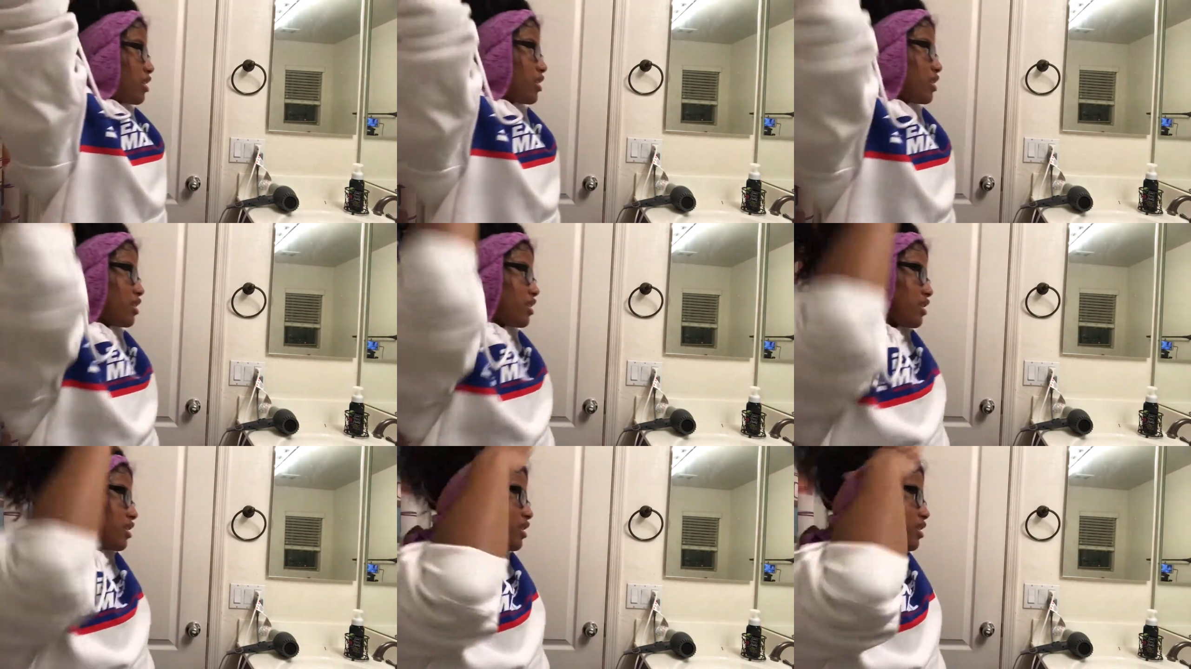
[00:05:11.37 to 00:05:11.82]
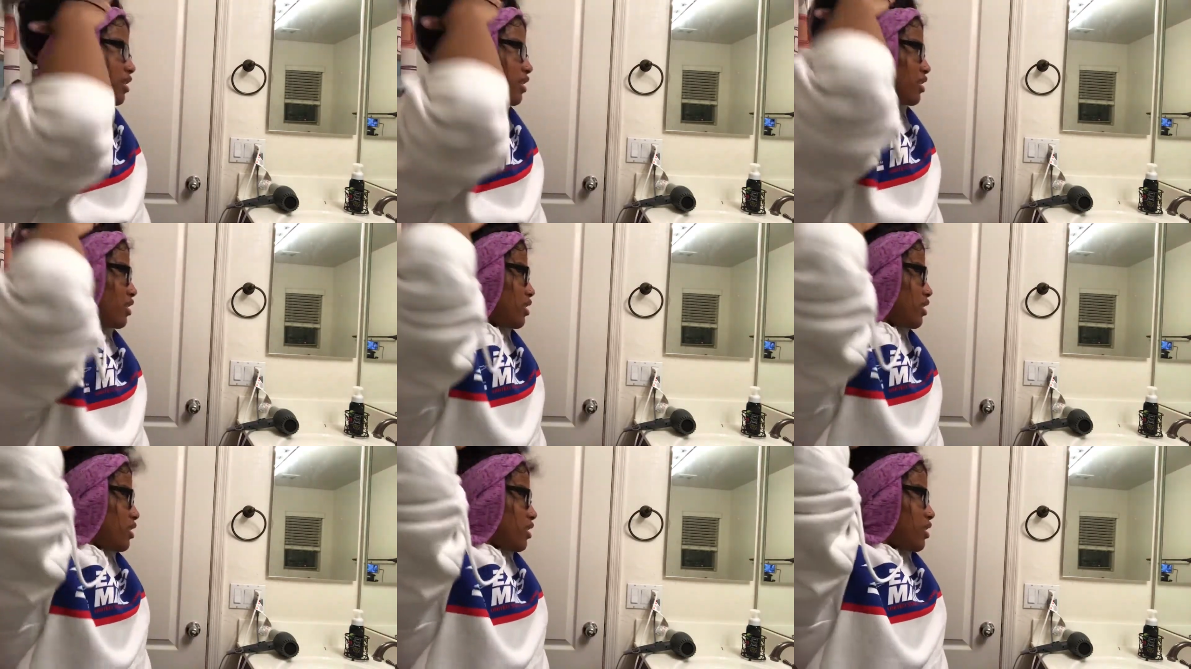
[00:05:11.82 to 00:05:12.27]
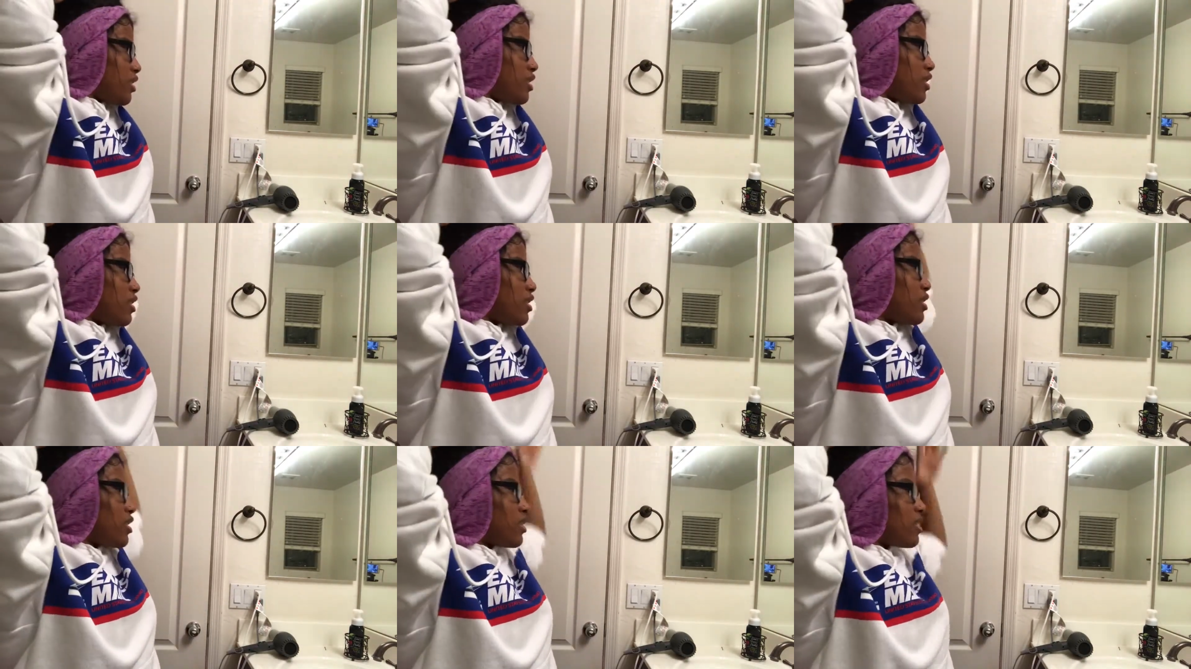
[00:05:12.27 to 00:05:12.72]

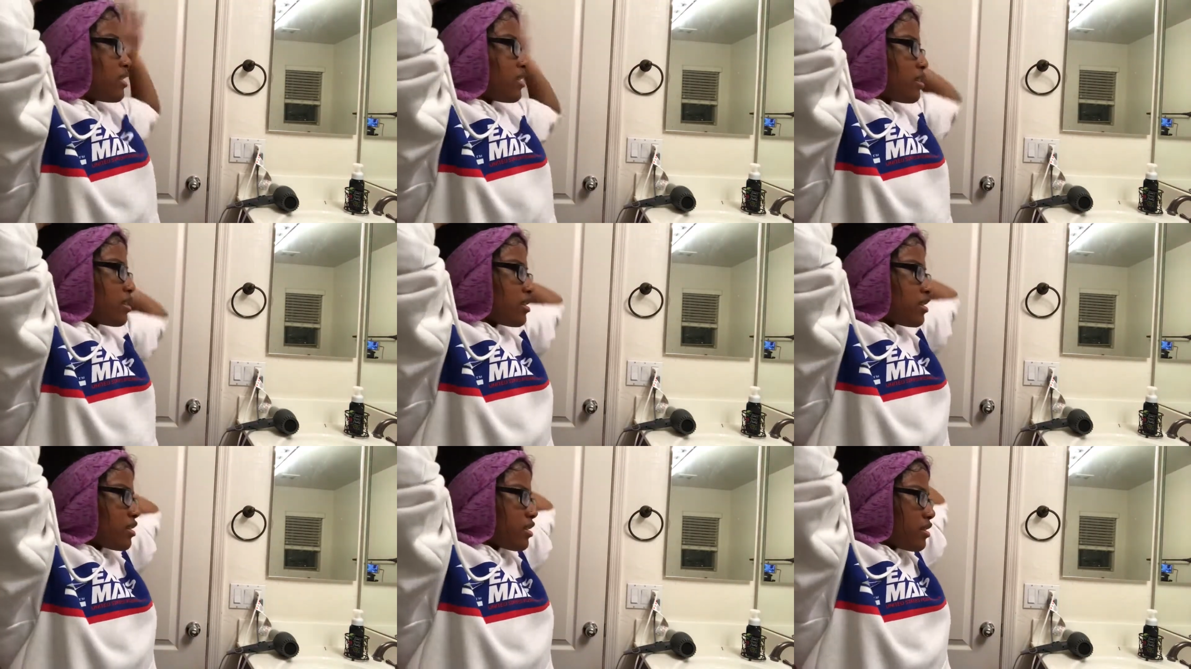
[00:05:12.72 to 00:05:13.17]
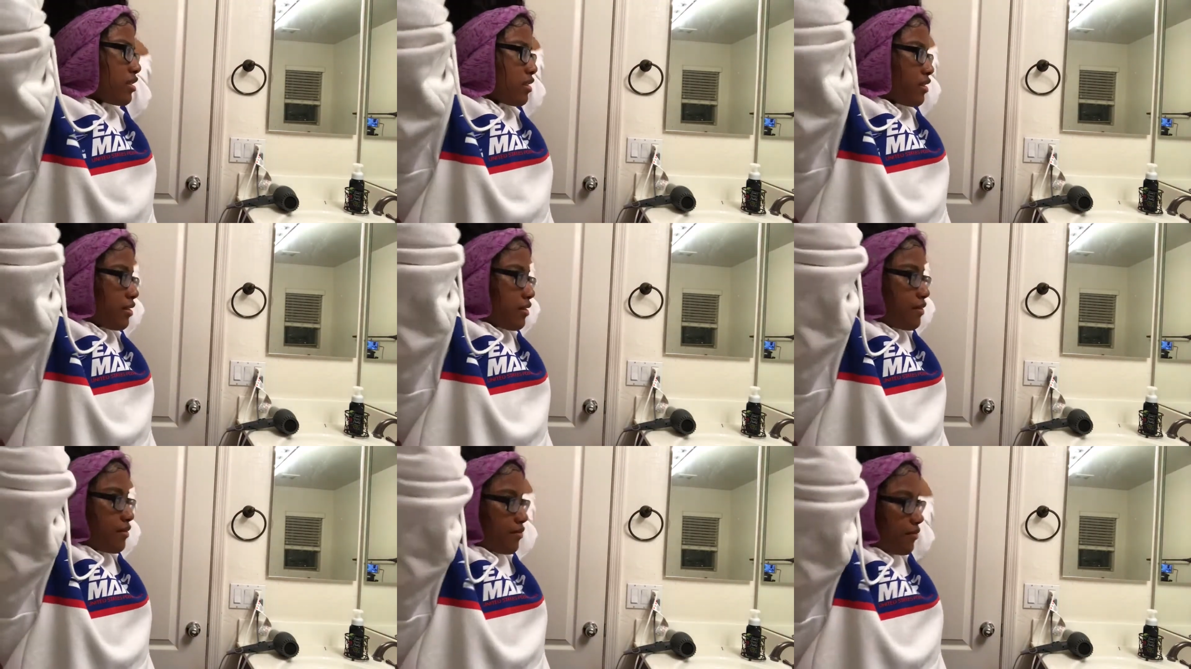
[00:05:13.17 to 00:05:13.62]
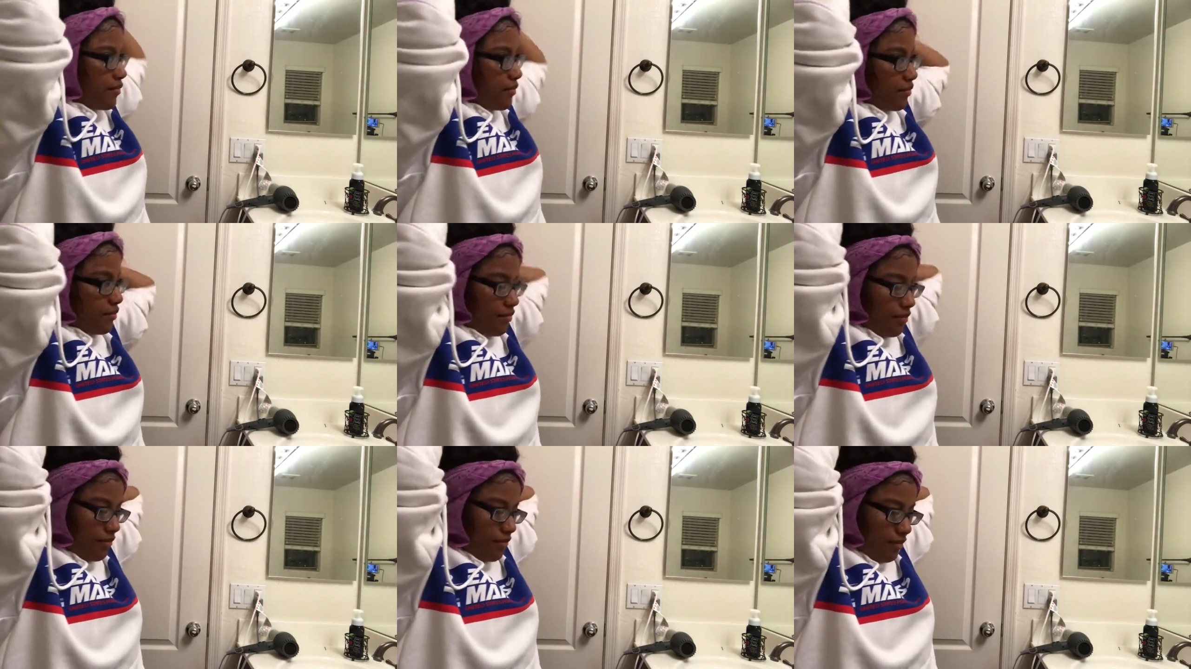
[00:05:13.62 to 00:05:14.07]

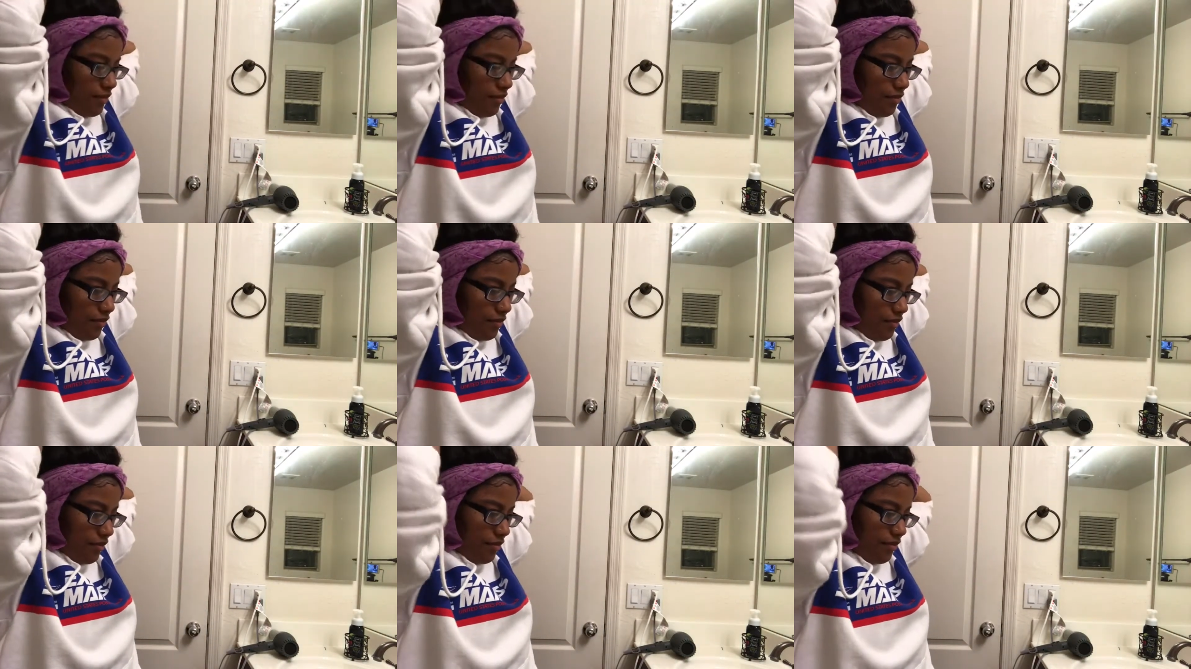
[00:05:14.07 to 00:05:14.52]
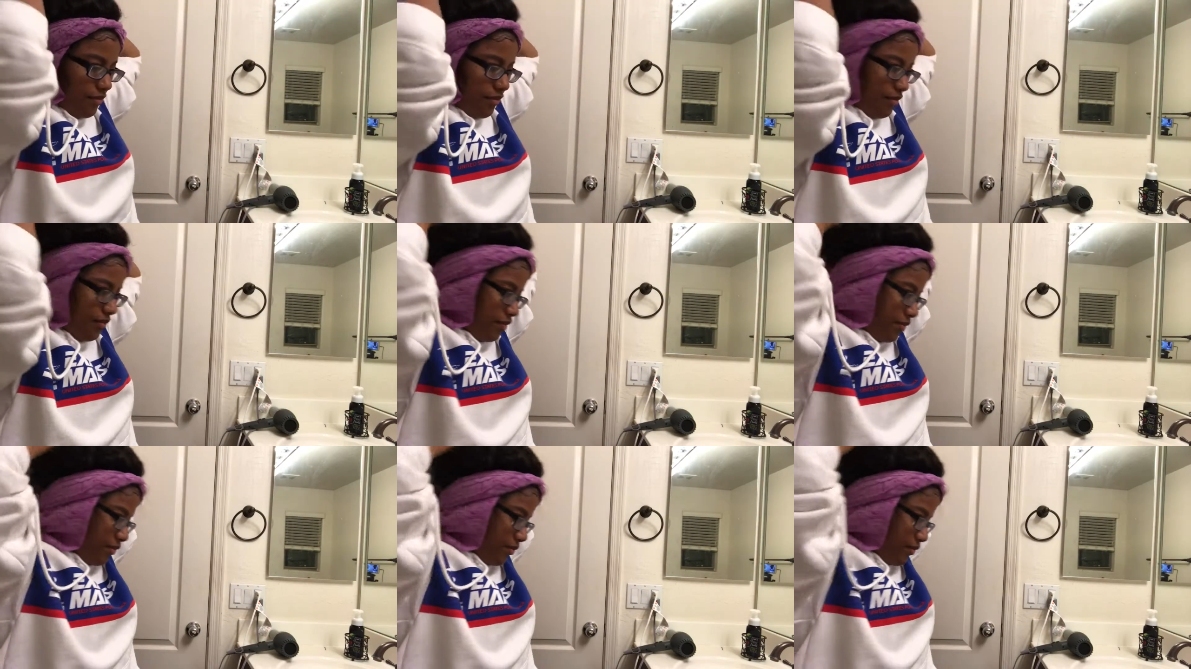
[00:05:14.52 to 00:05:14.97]
Nothing is said.